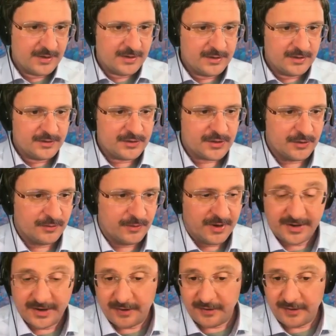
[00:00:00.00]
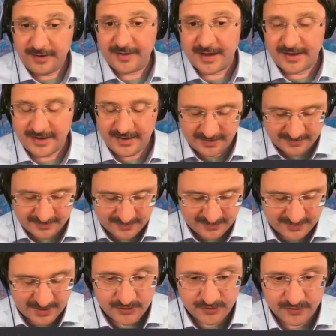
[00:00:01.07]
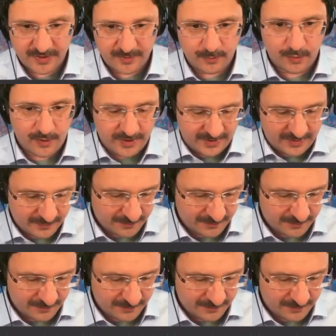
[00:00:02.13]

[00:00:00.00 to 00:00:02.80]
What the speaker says: So undoubtedly that is a stationary point.